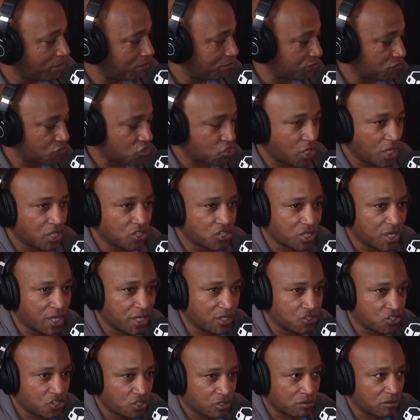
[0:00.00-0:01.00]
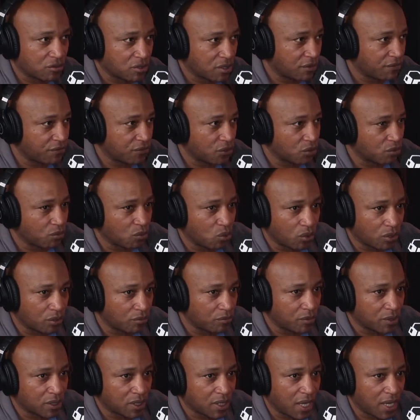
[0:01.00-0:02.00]
change an engine if you're more in
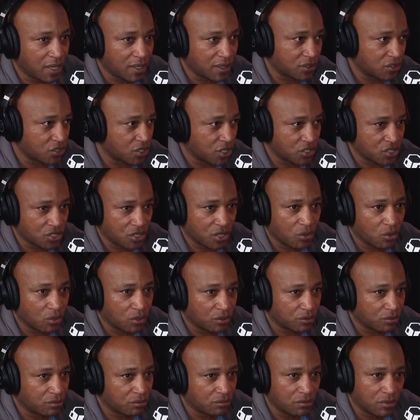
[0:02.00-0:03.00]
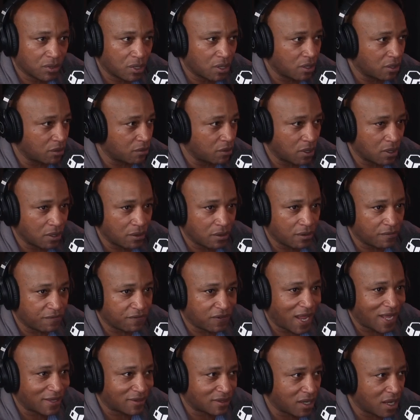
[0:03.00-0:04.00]
mechanic, changing a
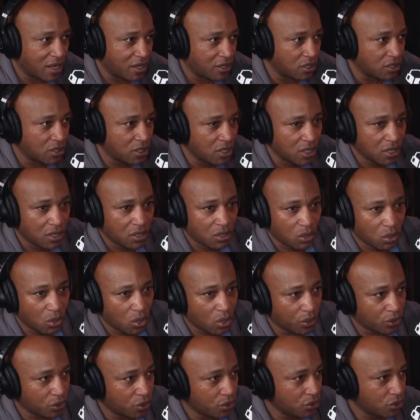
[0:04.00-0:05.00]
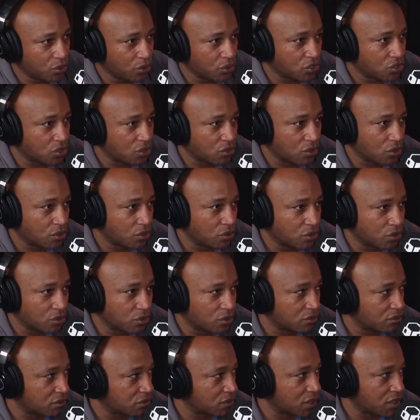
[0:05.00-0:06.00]
flat tire, or you
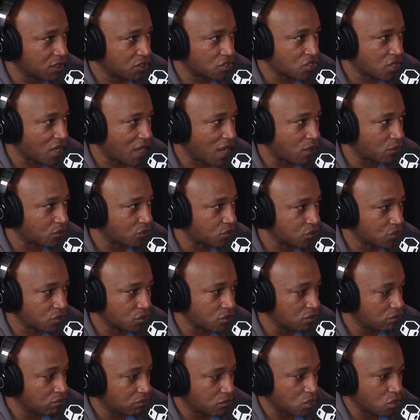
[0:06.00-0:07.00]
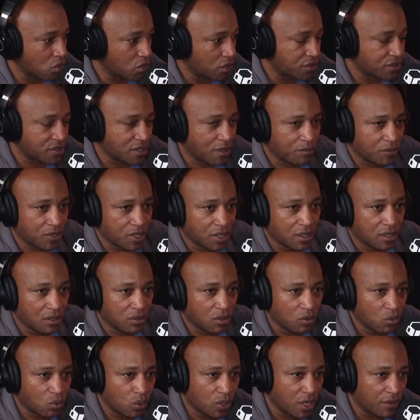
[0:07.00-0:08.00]
teach how to cook something or
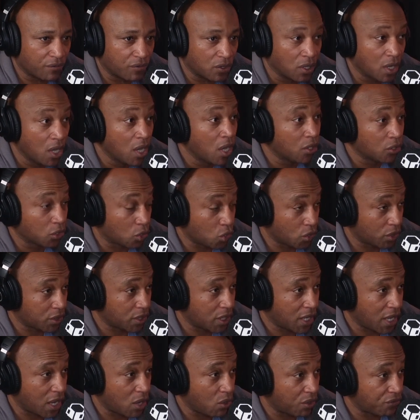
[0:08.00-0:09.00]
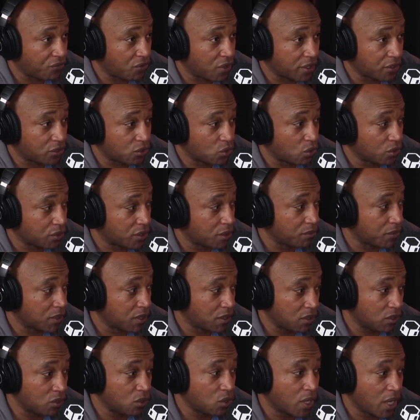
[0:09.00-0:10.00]
whatever. Cooking, however, I told them
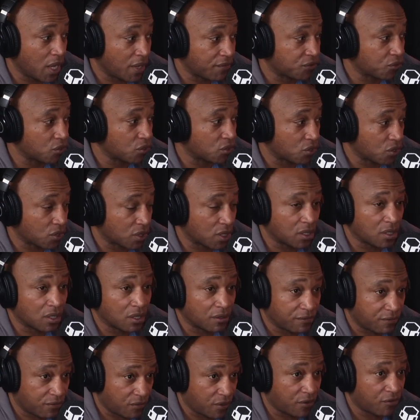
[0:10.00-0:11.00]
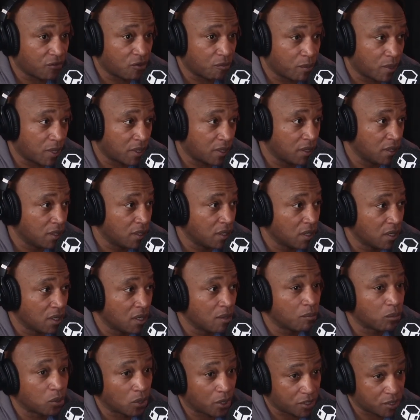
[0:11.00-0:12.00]
you have to cook enough for everybody,
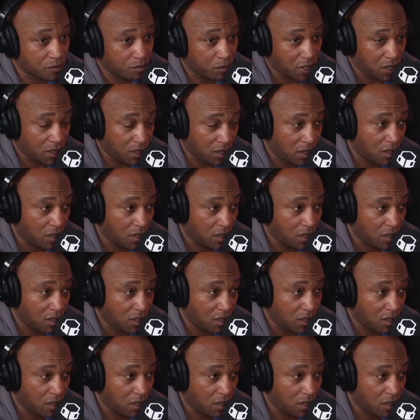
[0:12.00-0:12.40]
plus me.